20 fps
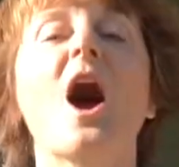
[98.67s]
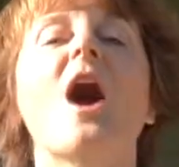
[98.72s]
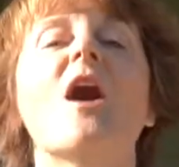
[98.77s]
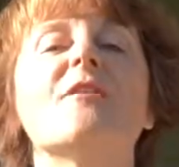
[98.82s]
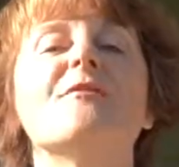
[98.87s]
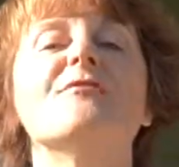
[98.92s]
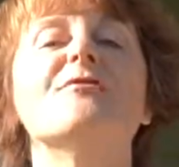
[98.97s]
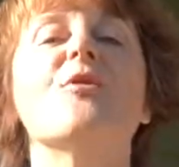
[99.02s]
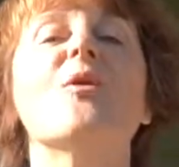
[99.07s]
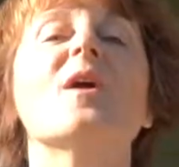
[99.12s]

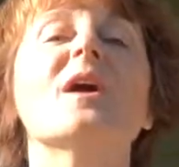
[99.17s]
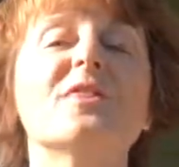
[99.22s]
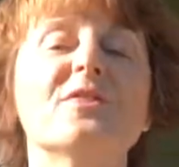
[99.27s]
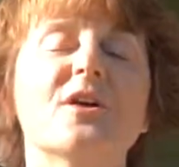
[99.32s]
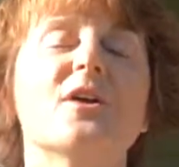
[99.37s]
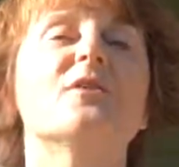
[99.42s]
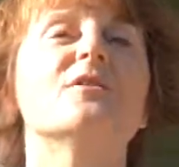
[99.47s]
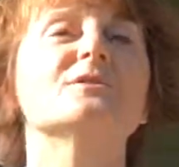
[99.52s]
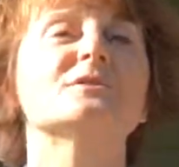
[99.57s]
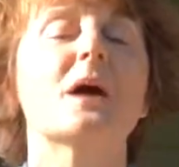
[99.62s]
avoid
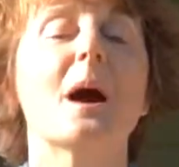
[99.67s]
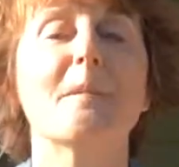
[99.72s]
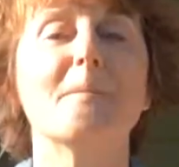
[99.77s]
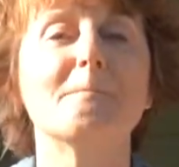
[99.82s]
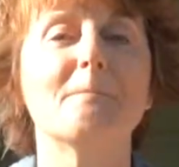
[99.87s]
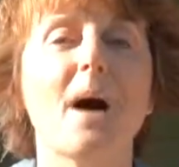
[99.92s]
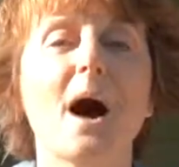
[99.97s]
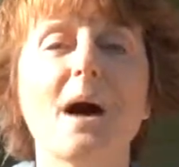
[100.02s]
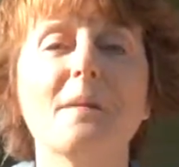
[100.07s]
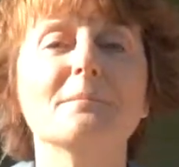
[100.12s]
those
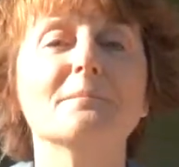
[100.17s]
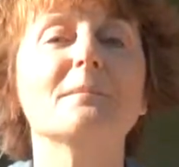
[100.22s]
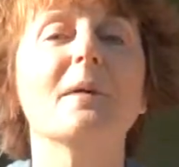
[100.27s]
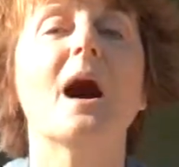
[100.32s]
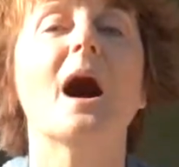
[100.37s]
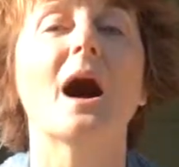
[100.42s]
Mom,